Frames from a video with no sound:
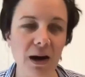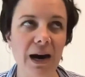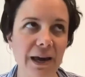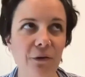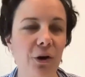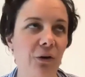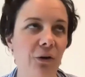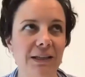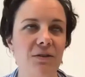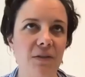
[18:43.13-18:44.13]
I don't
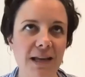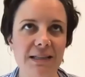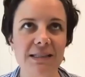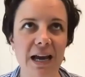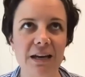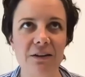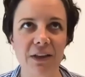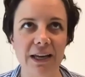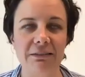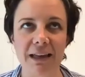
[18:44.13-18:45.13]
know. So that's kind of
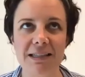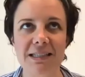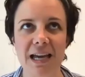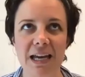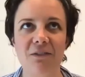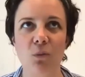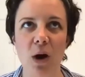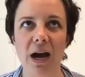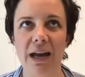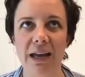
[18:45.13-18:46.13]

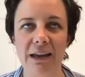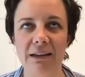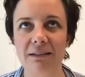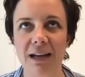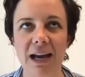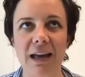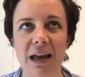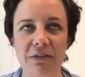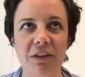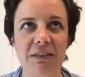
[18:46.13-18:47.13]
why
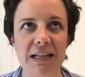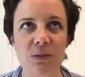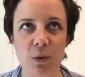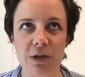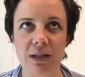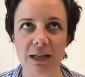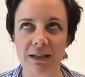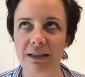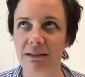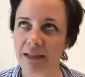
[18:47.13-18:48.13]
I think that's where
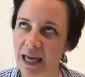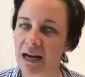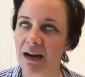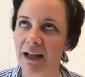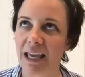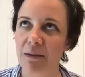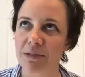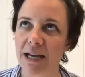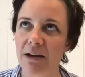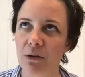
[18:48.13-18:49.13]
Ken and I came
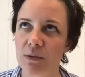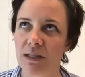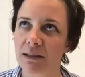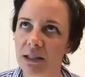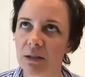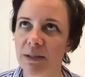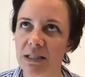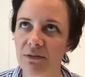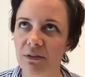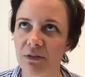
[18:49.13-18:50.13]
down. That was a little bit
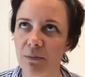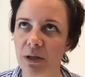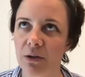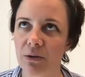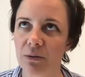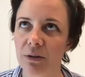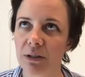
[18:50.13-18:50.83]
different from you.